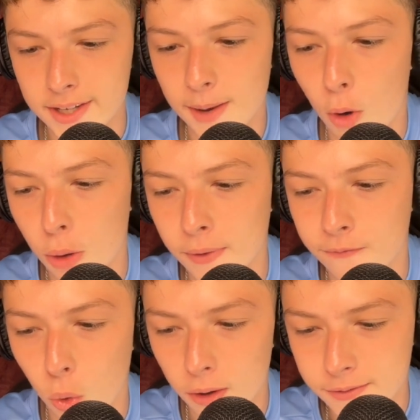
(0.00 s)
Sam Hartman,
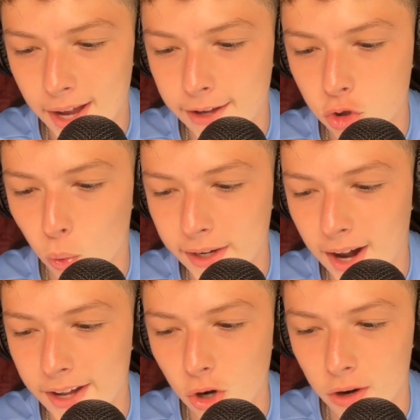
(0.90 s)
4 of 10,
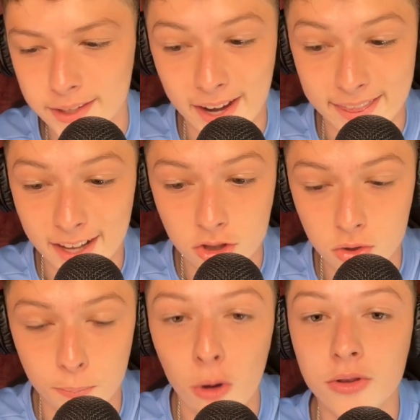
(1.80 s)
29 yards. Again, that's
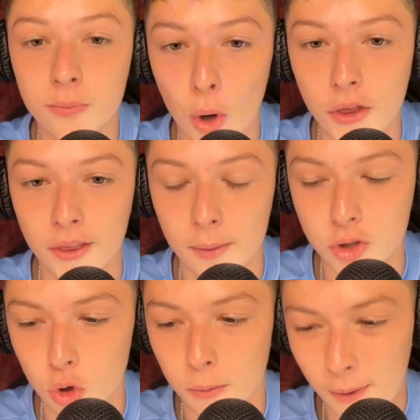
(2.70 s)
both of them
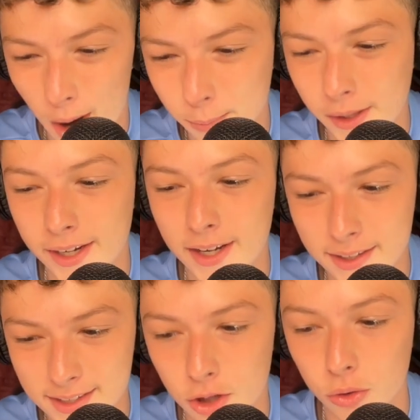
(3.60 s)
two were probably
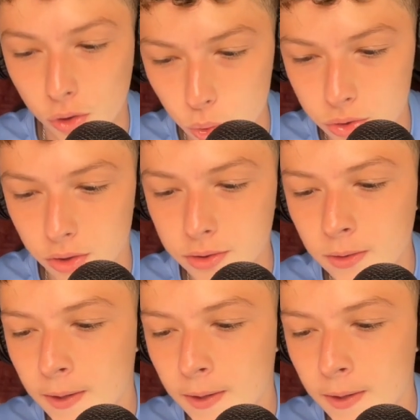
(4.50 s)
considered losers.